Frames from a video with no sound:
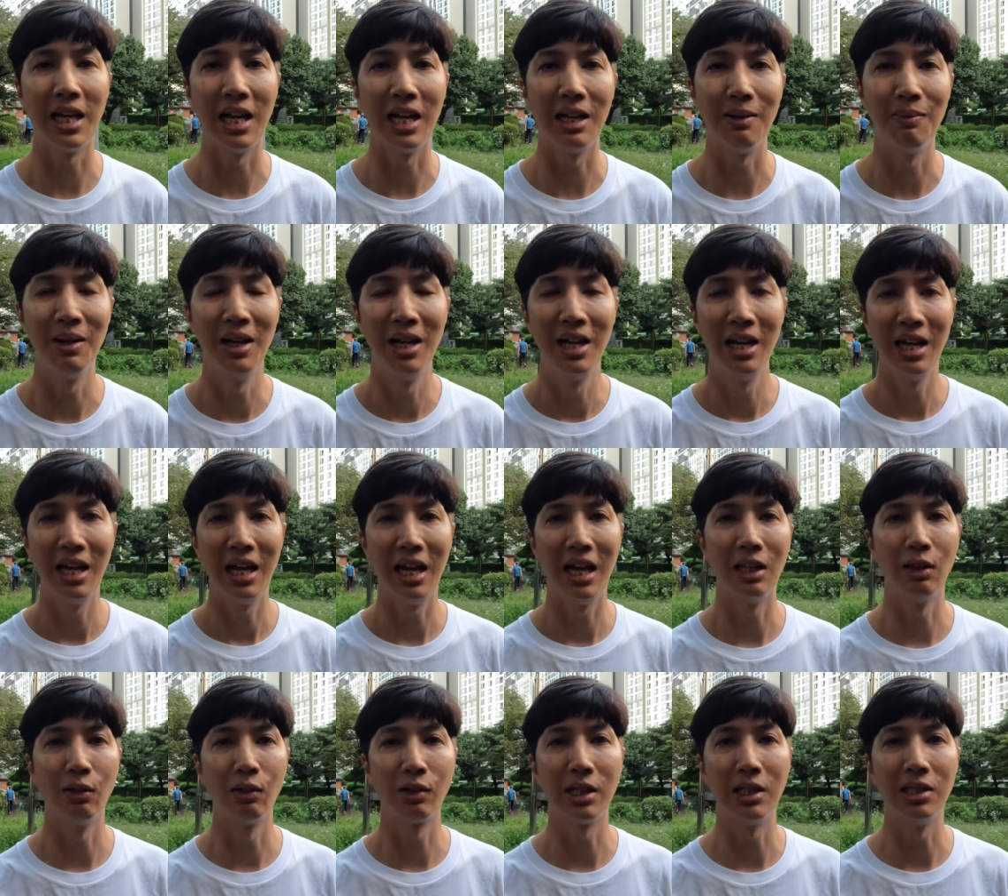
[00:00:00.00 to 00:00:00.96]
game
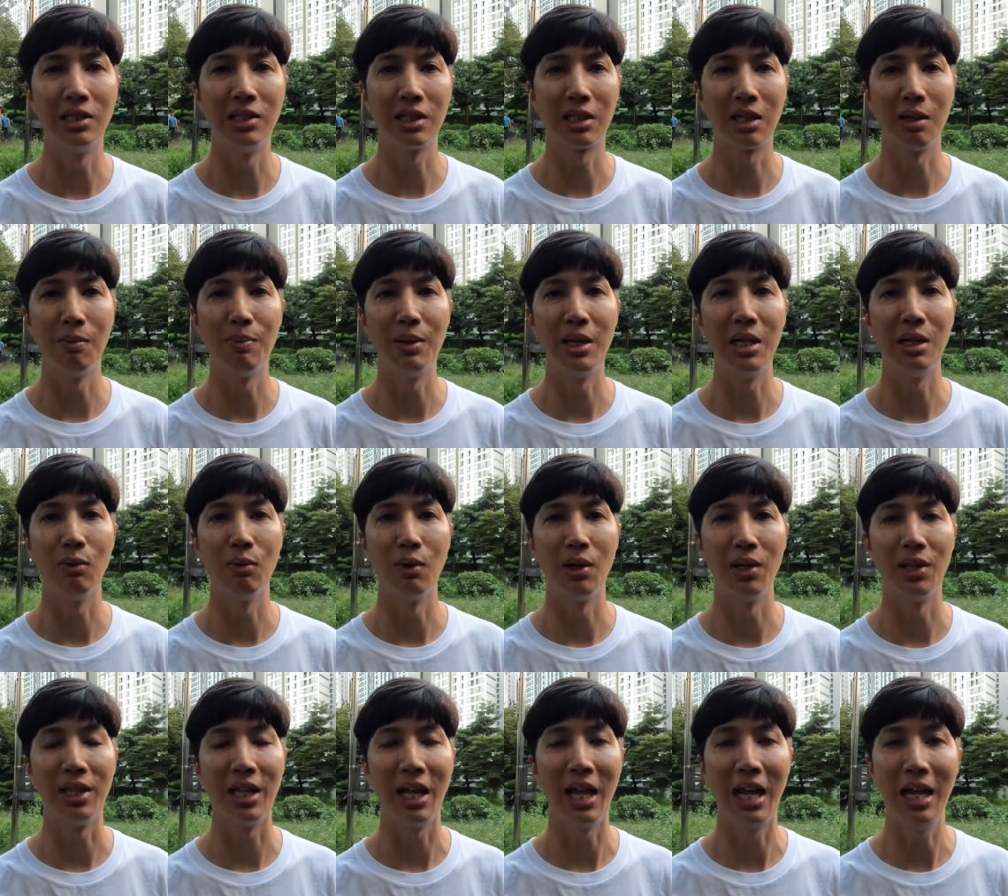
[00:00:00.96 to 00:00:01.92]
and looking to compete
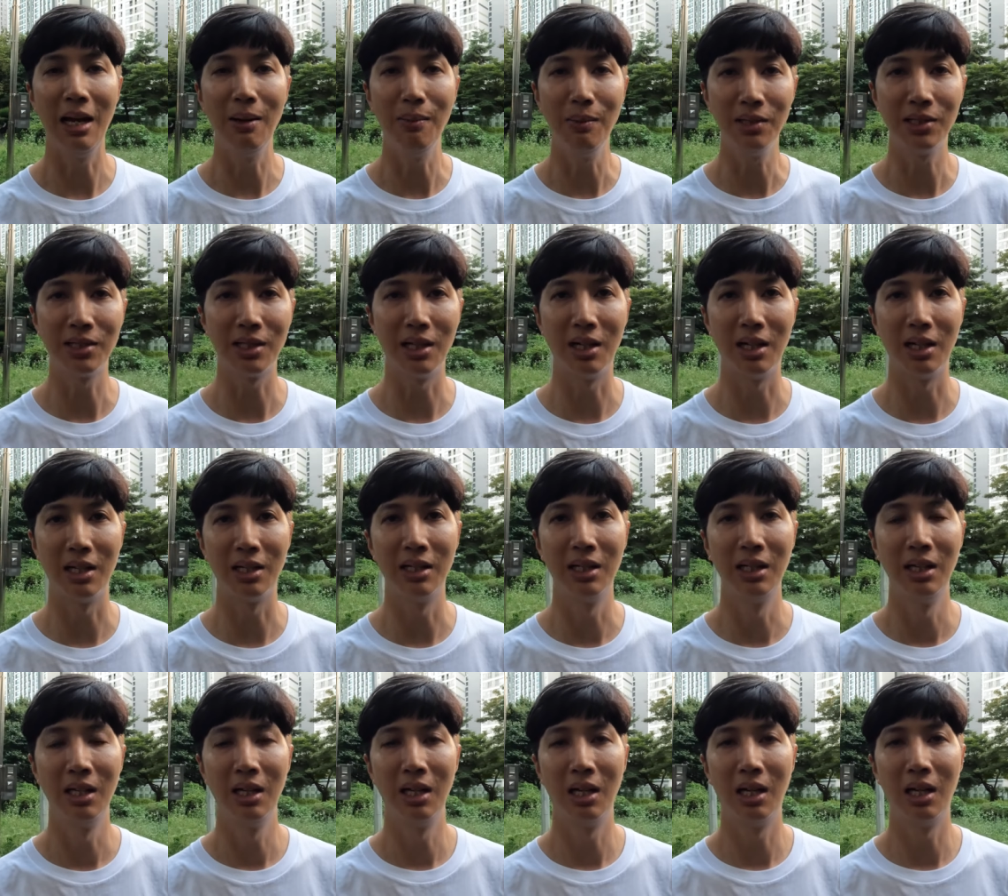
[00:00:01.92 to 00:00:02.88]
with Amazon
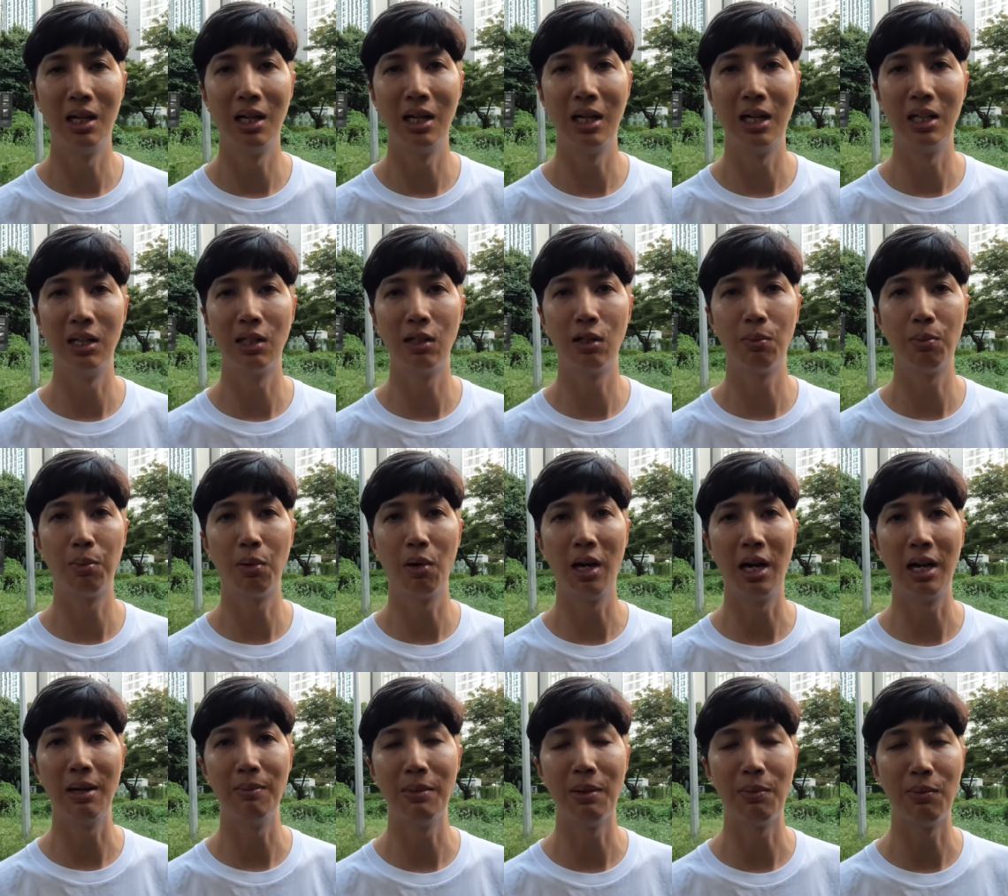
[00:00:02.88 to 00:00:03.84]
uh, and their
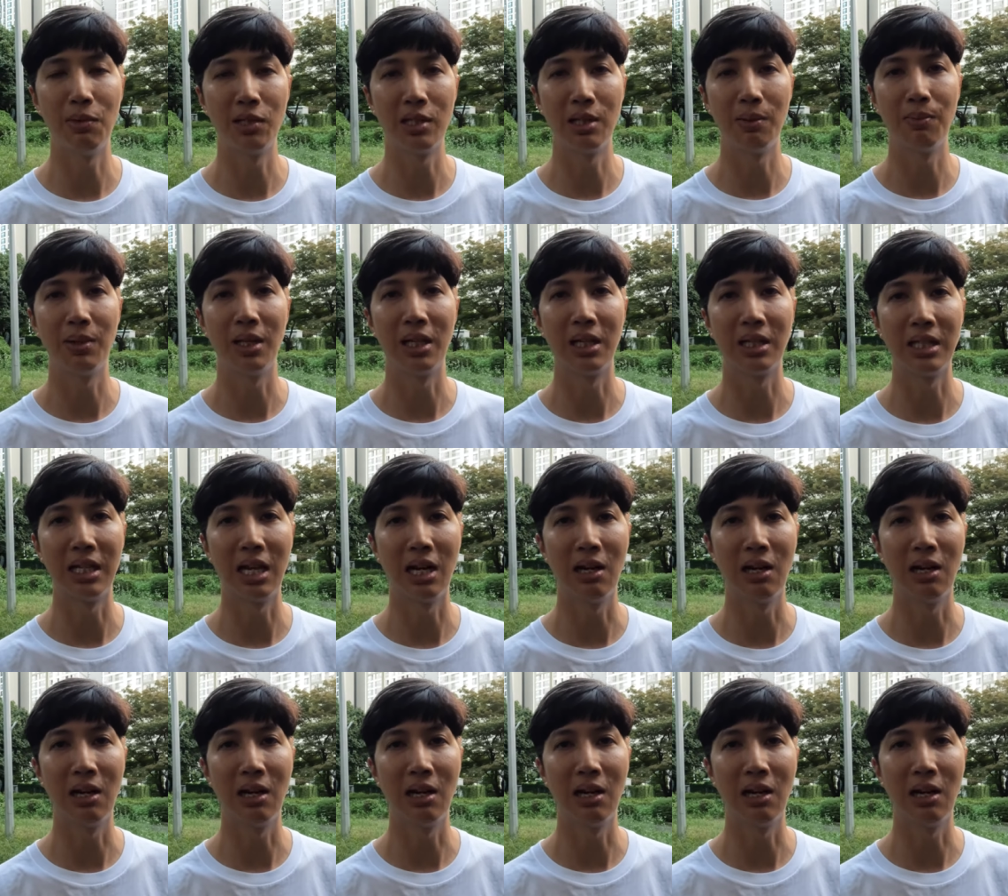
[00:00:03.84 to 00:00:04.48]
Prime membership thing.